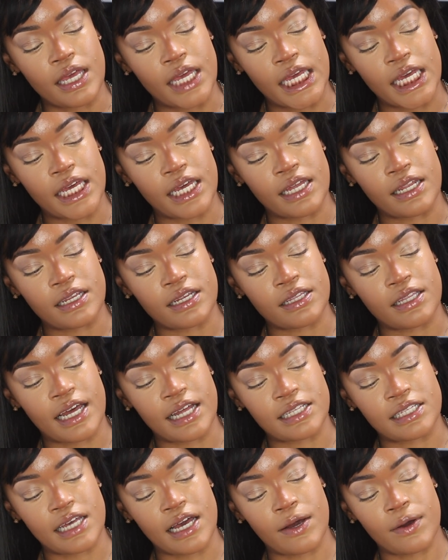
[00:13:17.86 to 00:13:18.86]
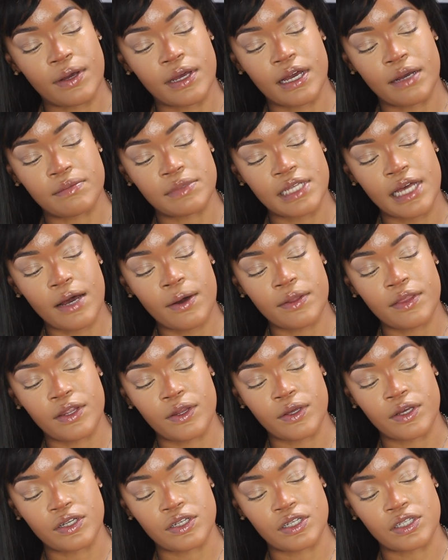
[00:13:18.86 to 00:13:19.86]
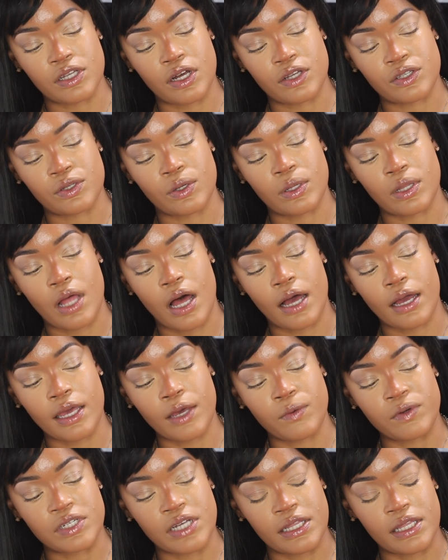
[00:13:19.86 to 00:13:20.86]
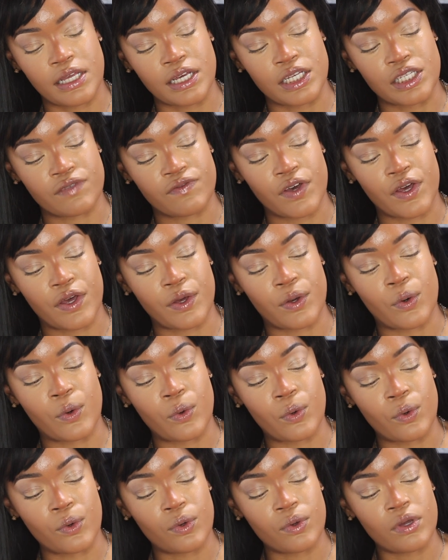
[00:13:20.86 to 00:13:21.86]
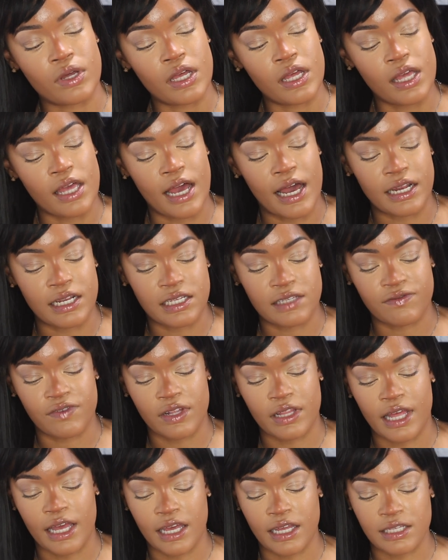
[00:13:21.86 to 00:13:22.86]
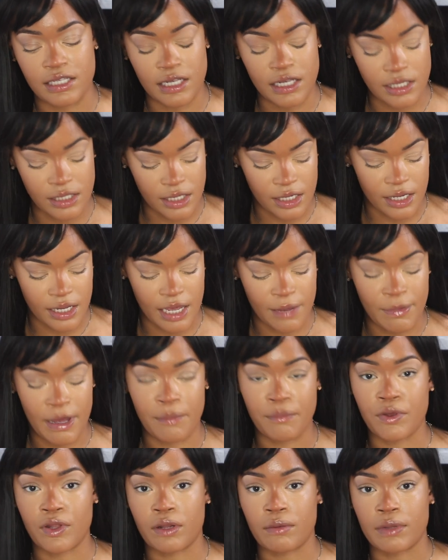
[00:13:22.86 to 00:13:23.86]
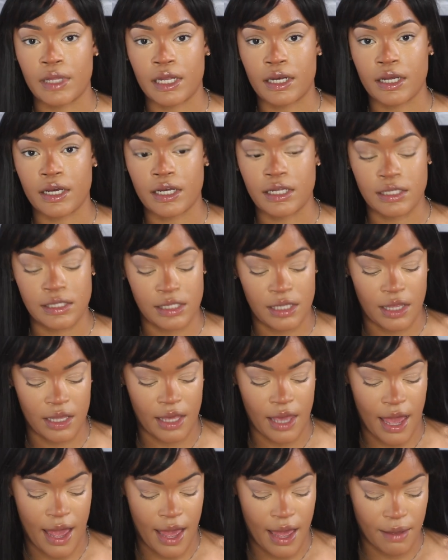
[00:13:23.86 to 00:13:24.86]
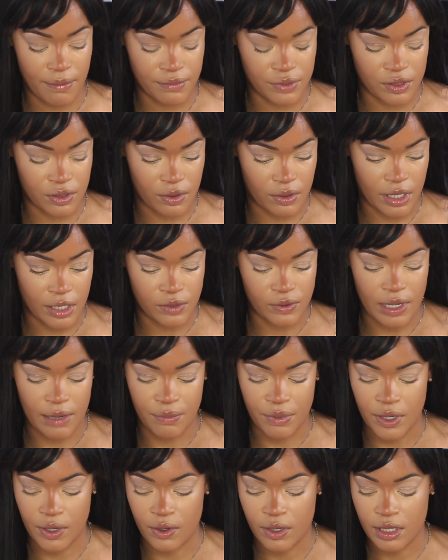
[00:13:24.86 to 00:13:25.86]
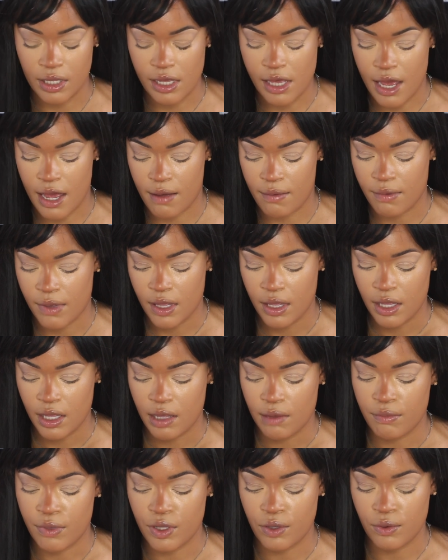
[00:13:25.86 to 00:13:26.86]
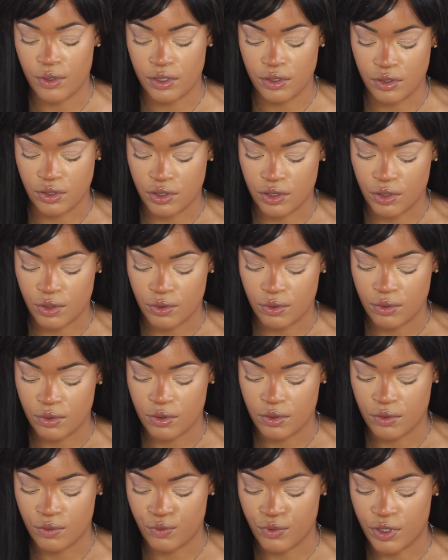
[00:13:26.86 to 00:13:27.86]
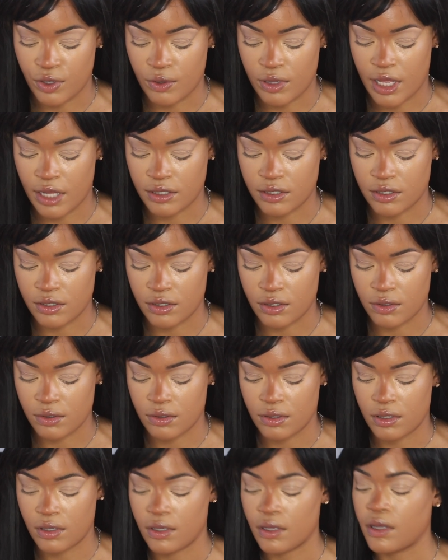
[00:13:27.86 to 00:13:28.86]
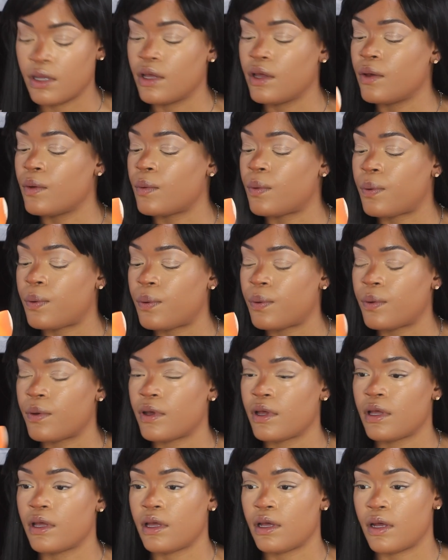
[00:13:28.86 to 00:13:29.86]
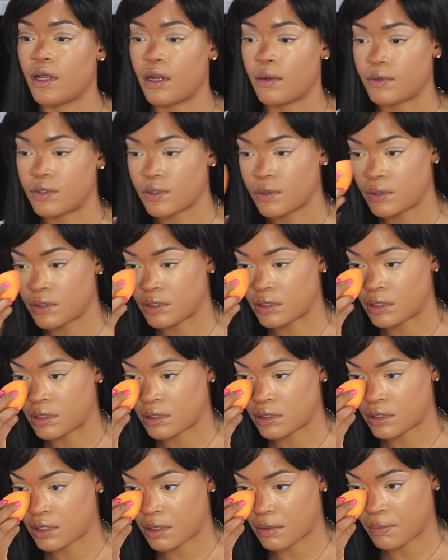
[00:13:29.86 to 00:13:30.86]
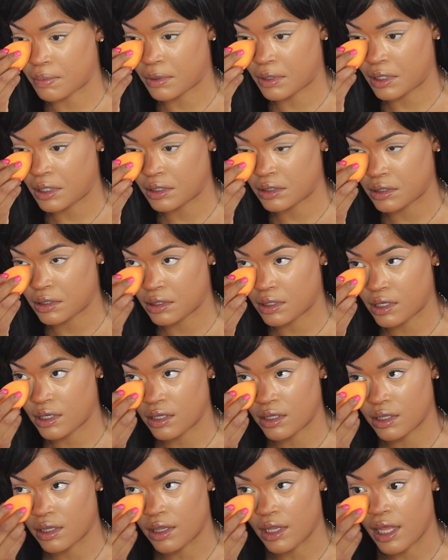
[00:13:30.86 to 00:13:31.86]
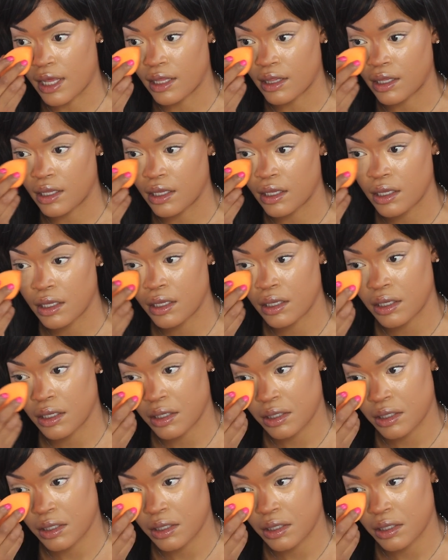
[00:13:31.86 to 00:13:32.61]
And that's how it comes out, and then you could just also lock it, which I think is very cool. I just feel like it's easier to get my beauty blender into the cap, so that's why I put it on the cap. But you can do what you like to do. And I'm just going to just start placing that lightly.